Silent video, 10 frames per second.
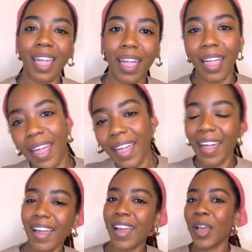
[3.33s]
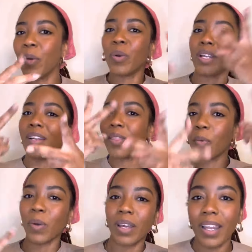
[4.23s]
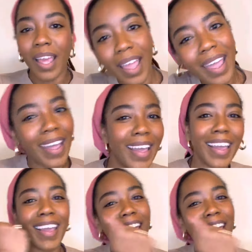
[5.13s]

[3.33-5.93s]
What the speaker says: hey, hey, with another one, hey,